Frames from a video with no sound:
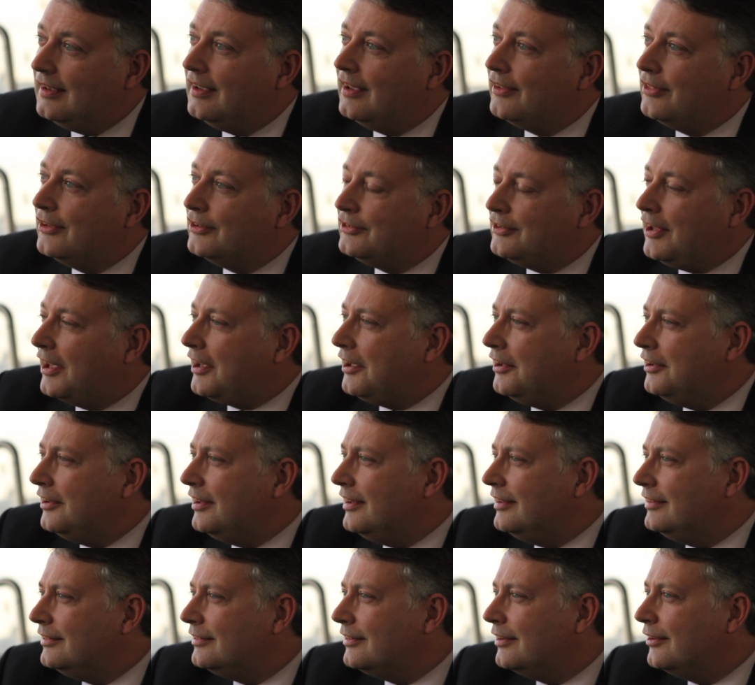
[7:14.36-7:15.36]
The second
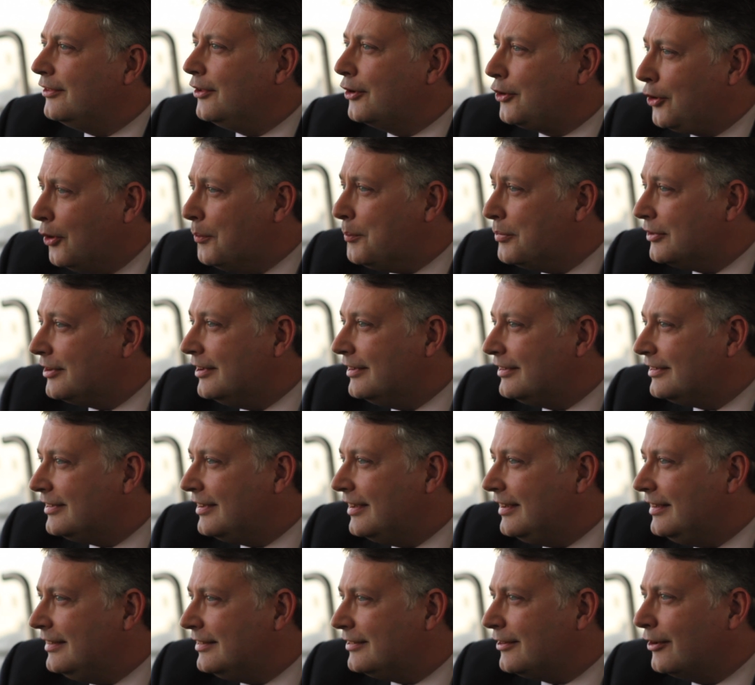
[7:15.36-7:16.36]
is the
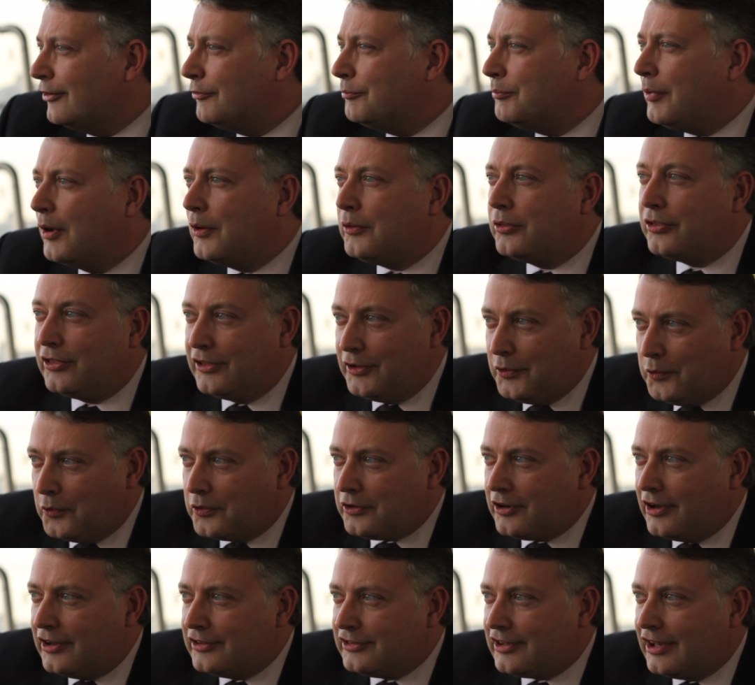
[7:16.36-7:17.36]
competencies of both the
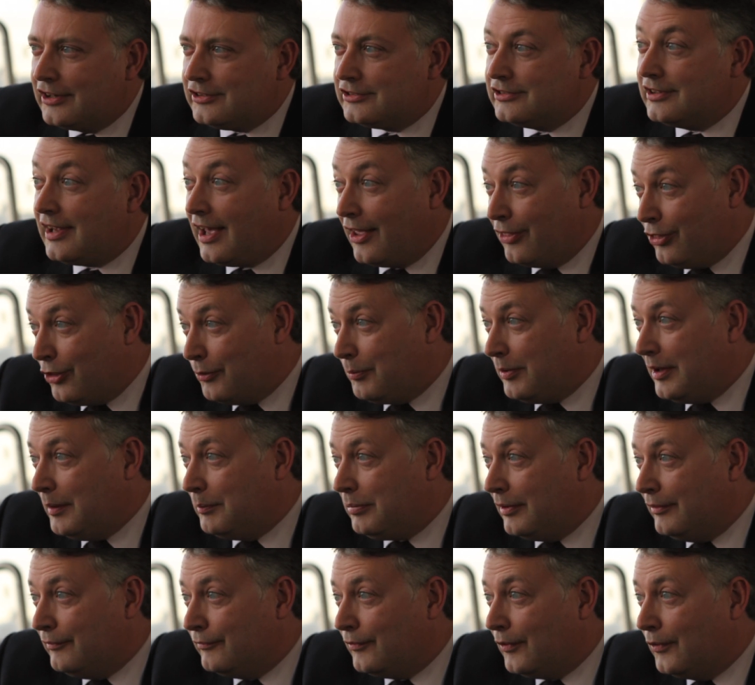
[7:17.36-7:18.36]
organisation and the
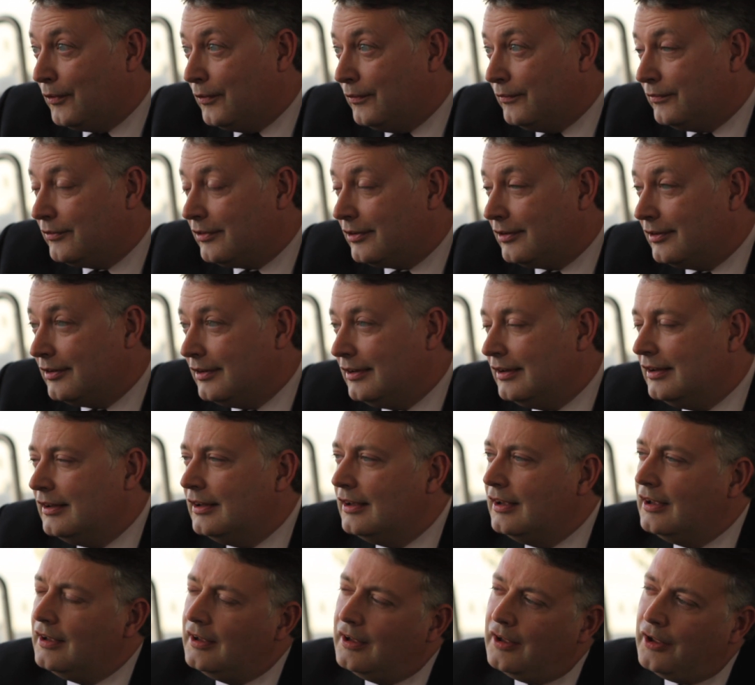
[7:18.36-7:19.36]
people involved.
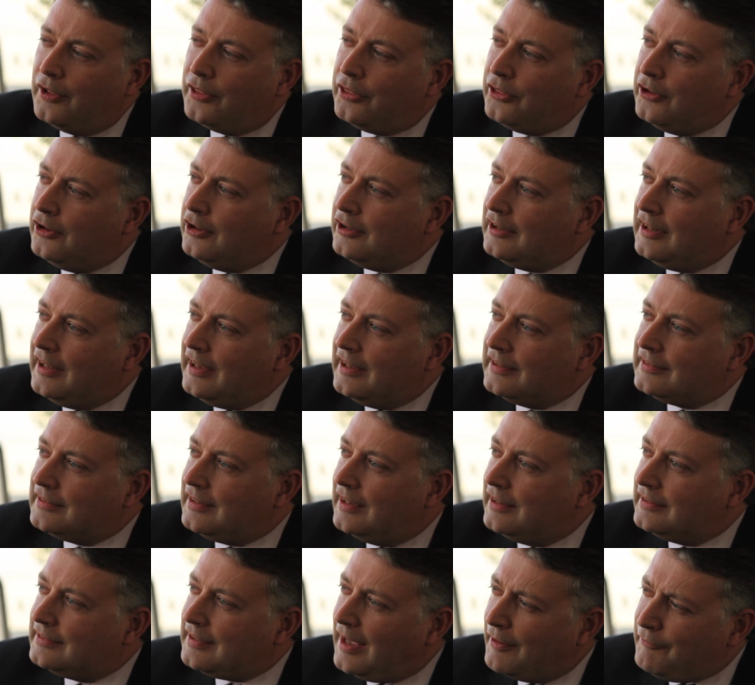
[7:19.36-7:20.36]
Thirdly,
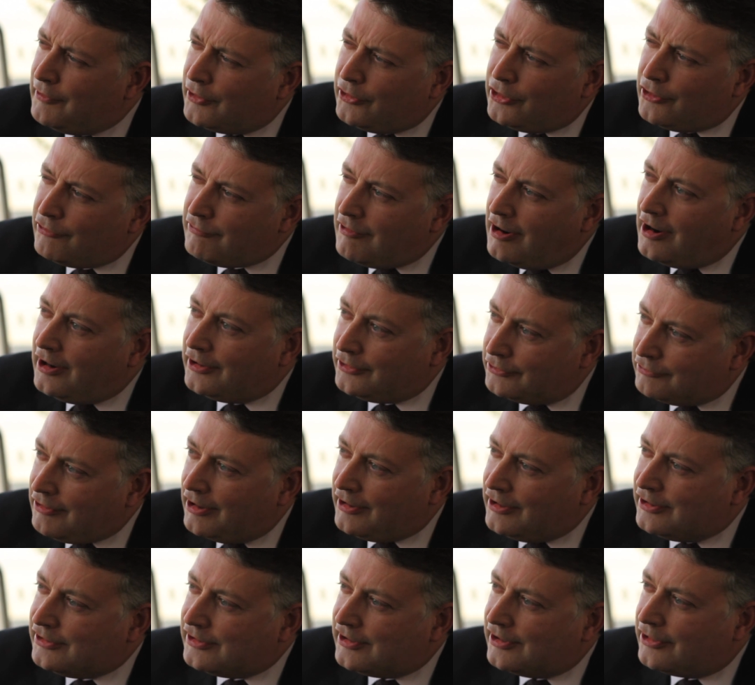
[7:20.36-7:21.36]
it's having the right
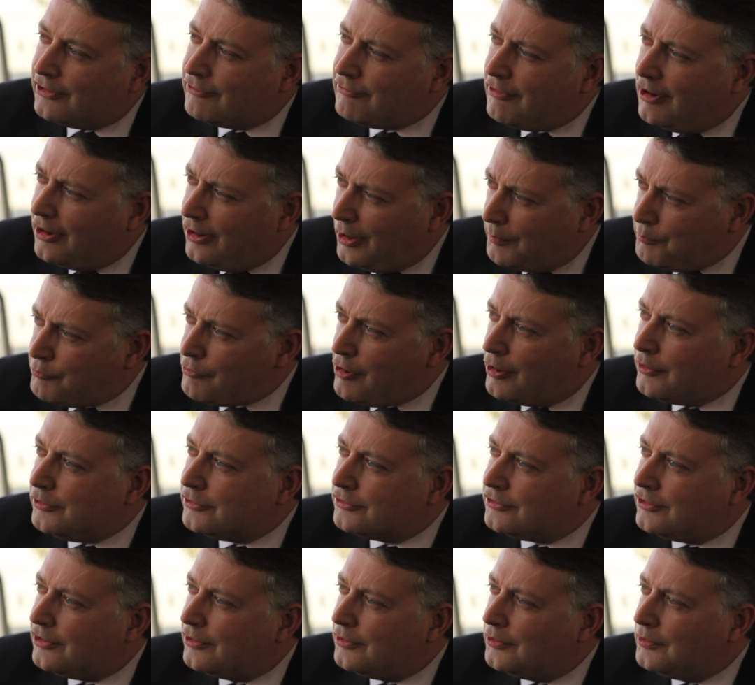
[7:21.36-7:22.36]
strategy, the right
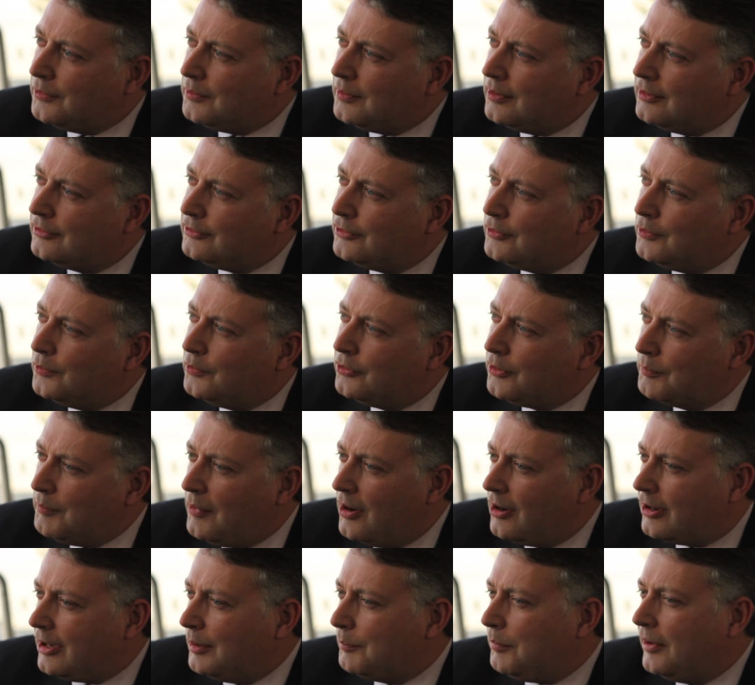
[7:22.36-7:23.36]
approach to the
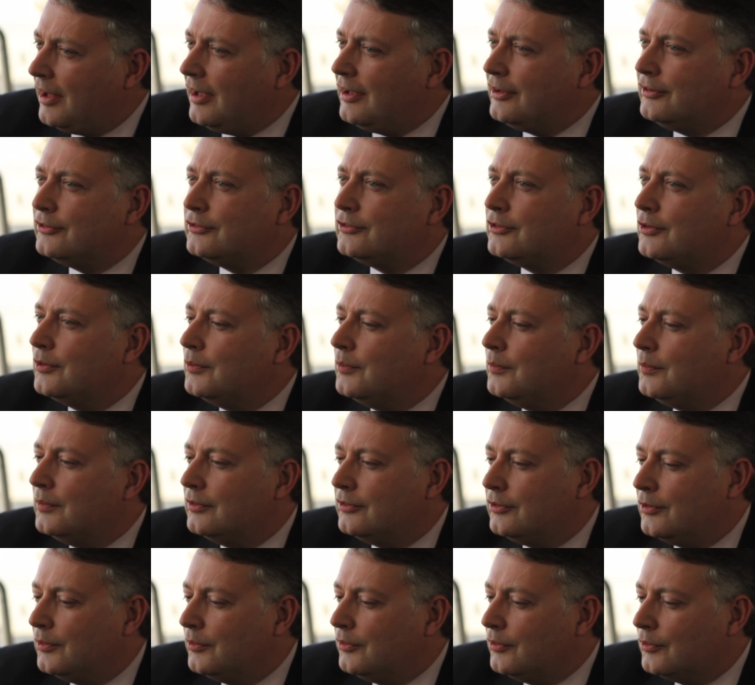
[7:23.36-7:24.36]
marketplace,
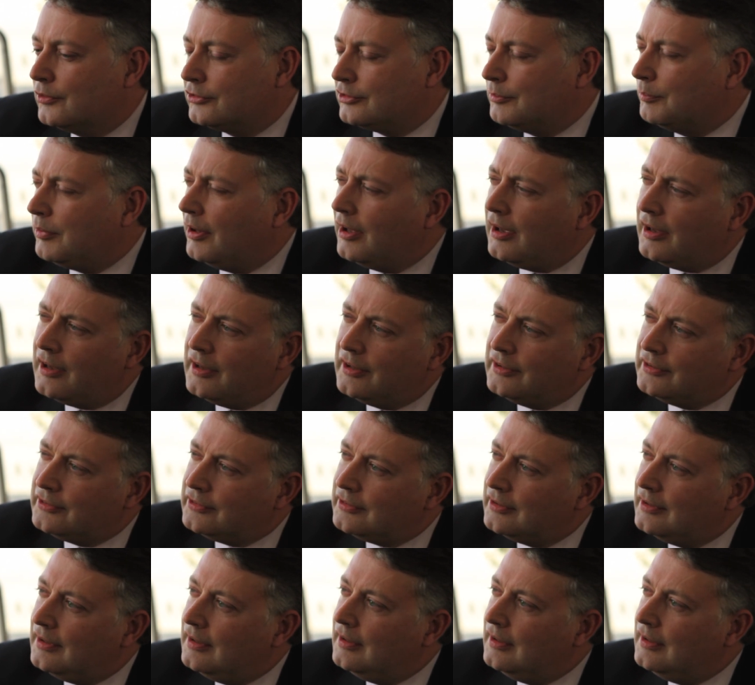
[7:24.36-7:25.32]
to your suppliers.